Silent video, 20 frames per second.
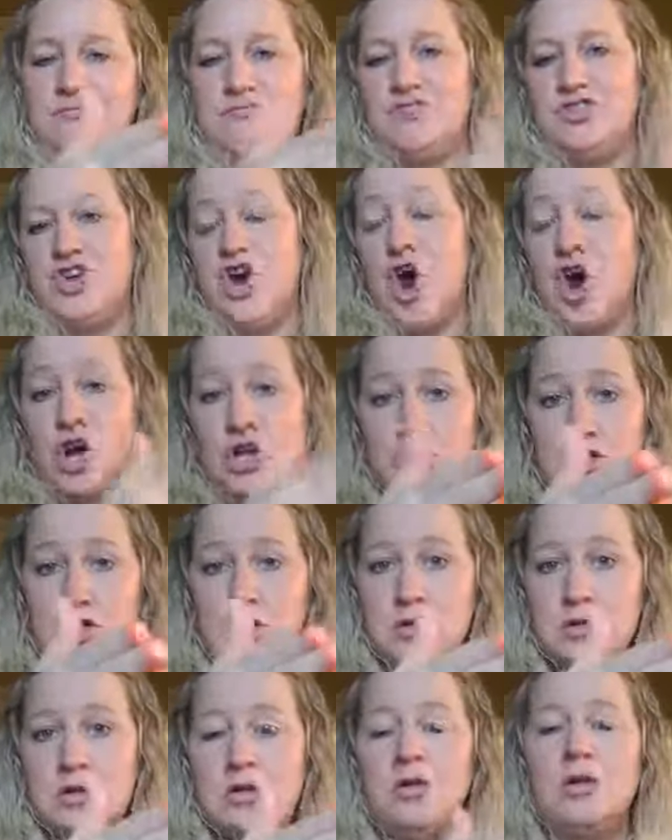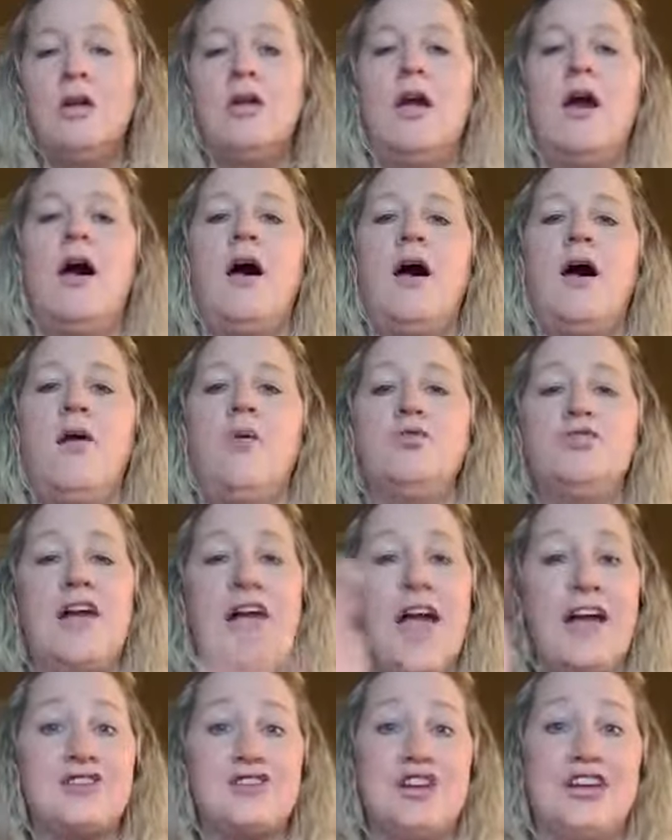chart, which I
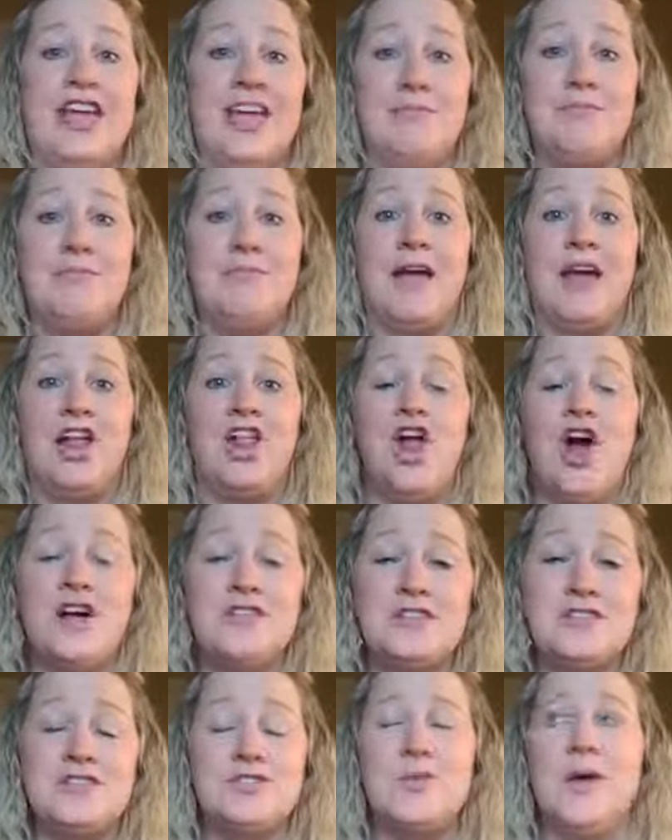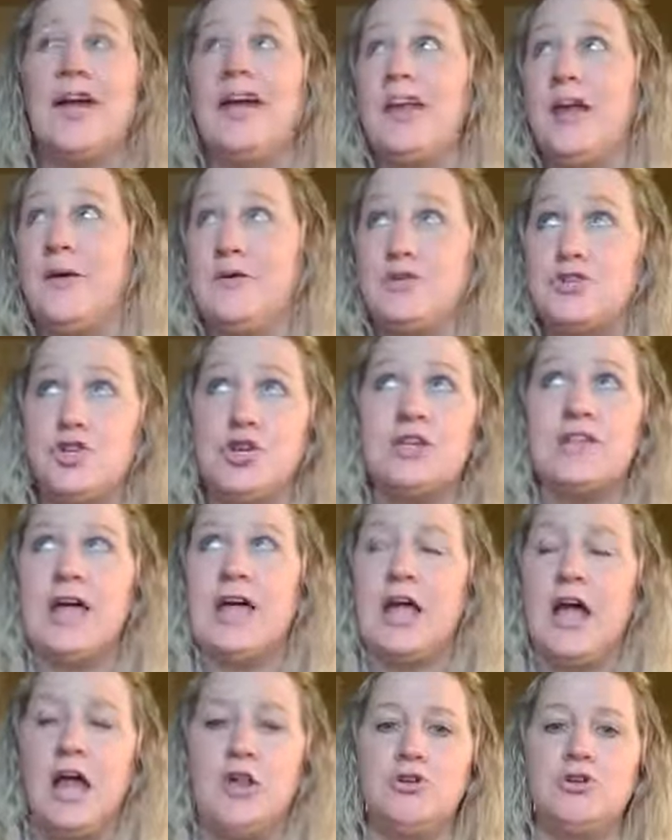actually keep in my closet so I can always look at
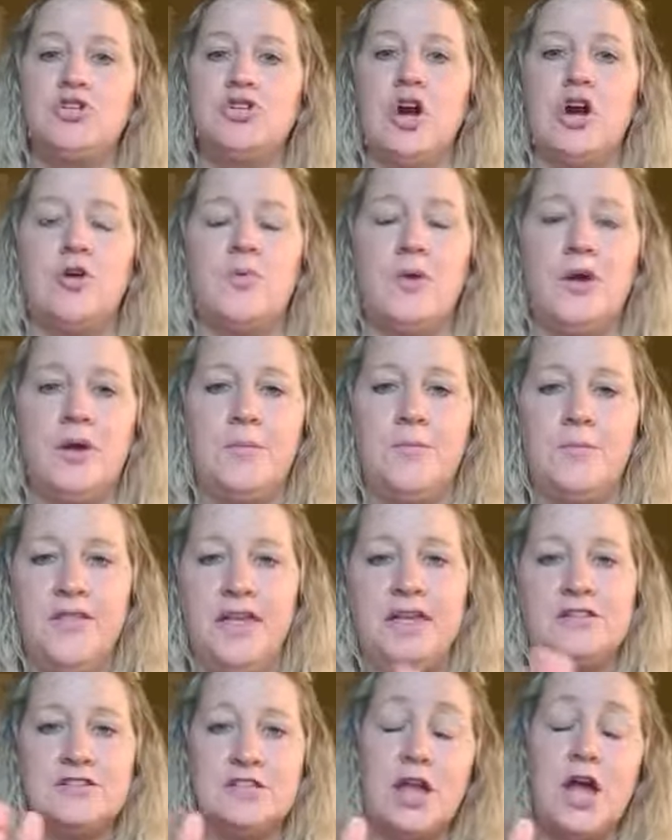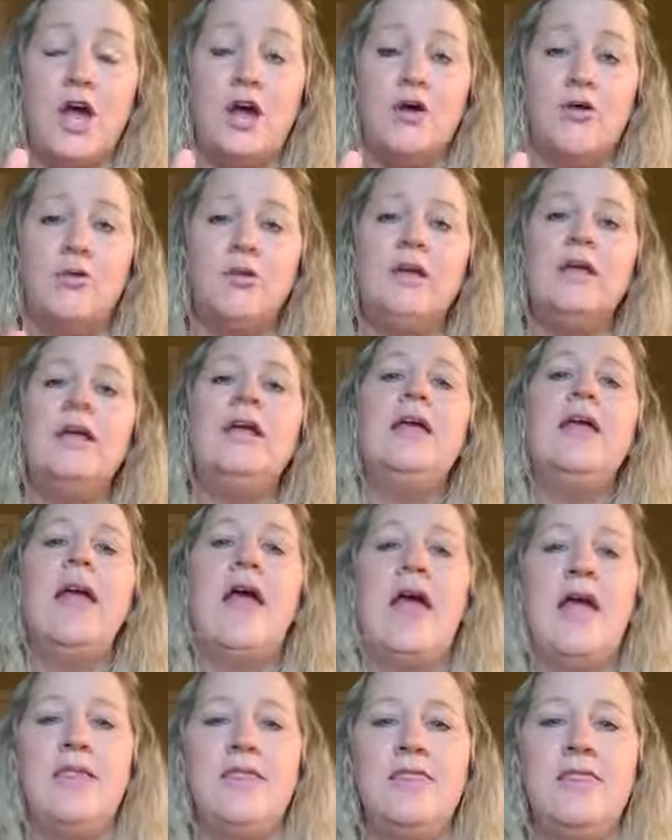that color chart where the things go.
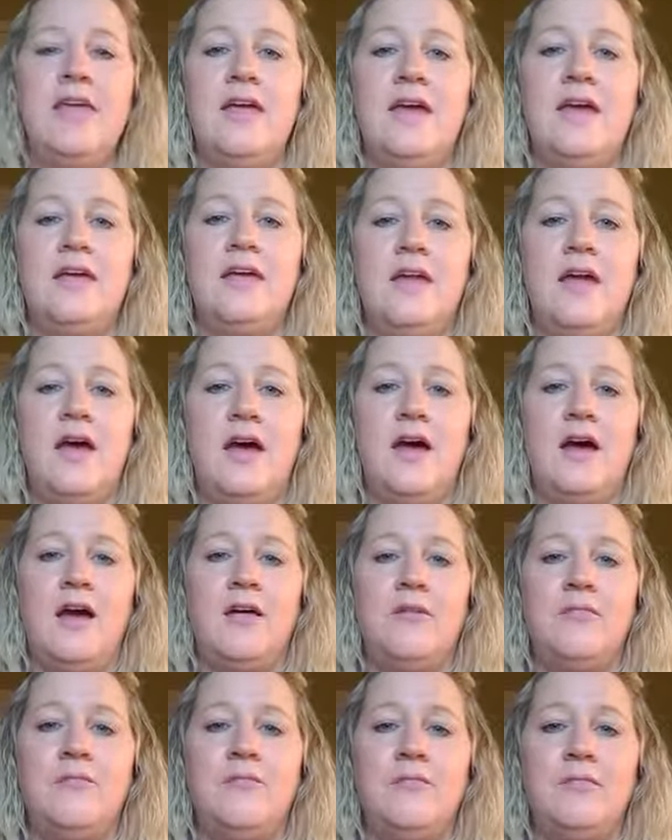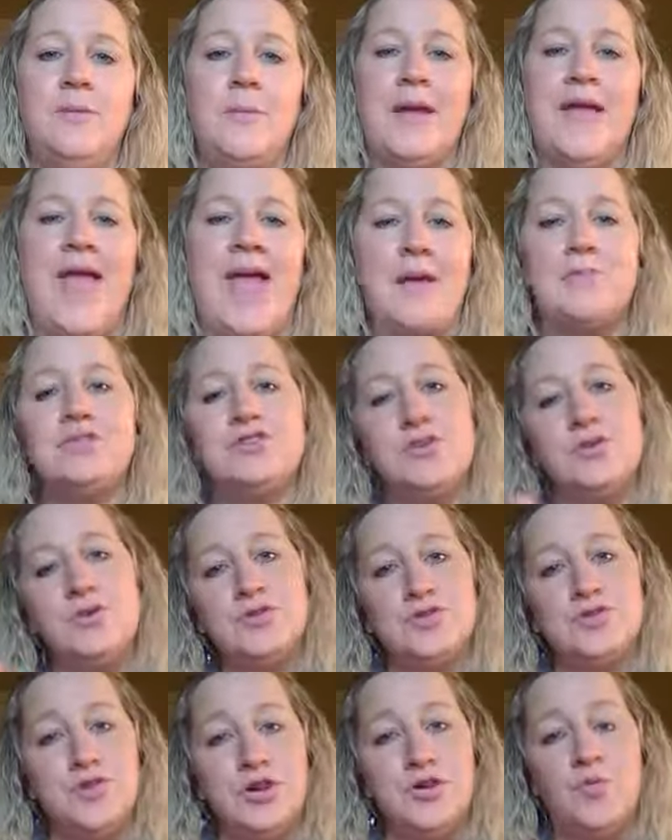And then my
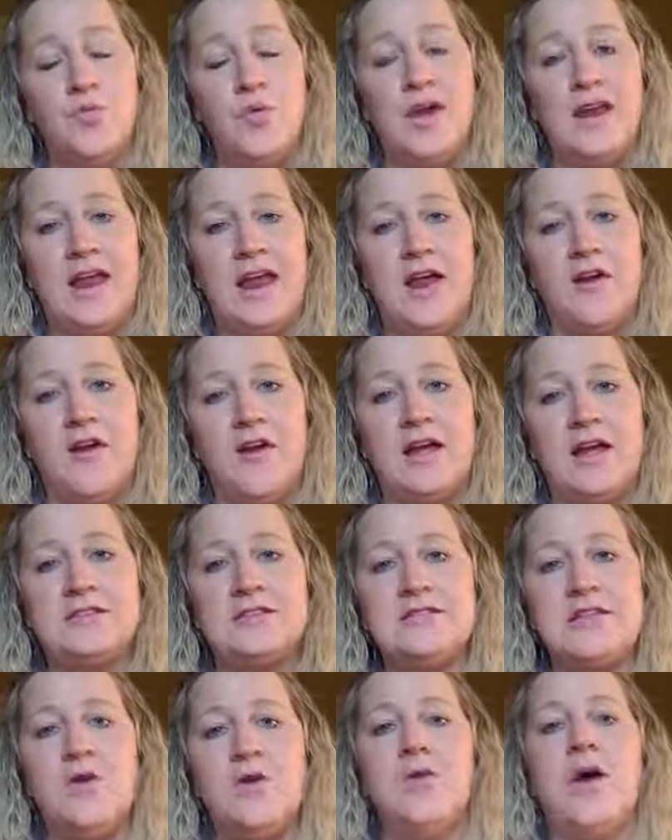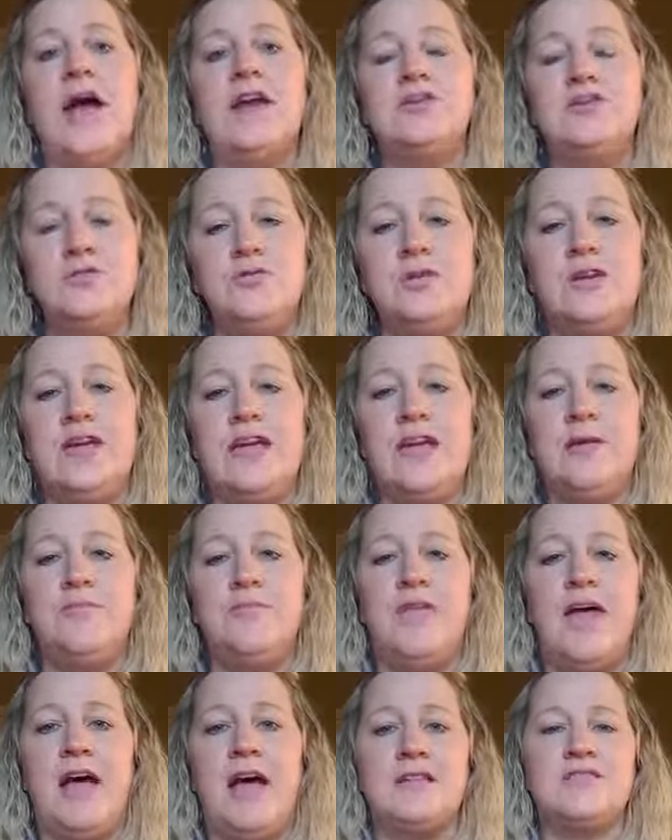camisoles are in one area. So I do keep
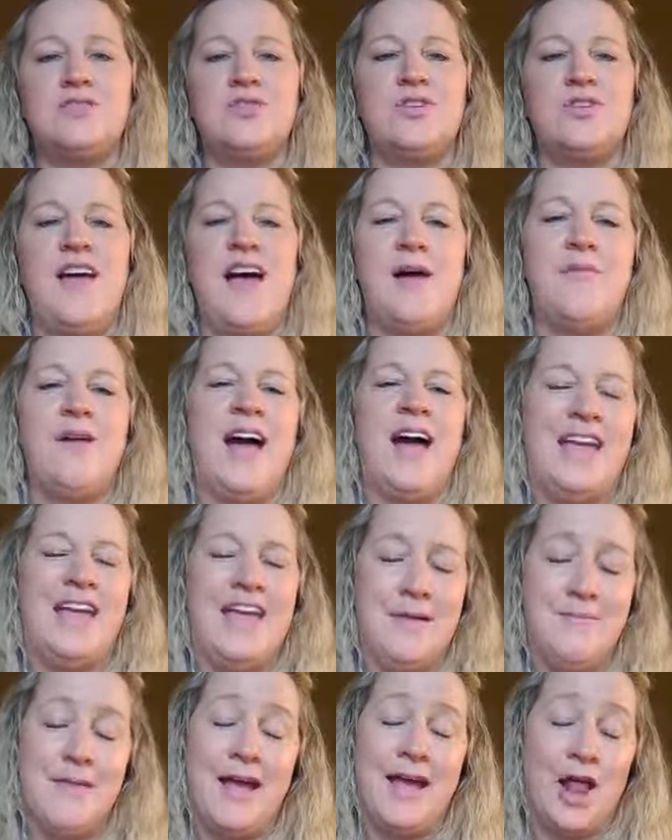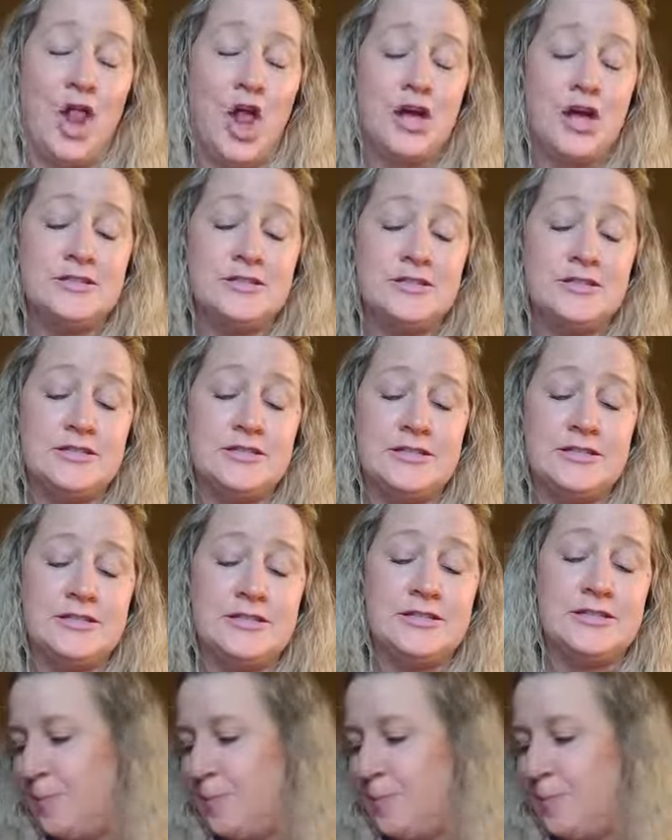that sort of how I keep my closet. So,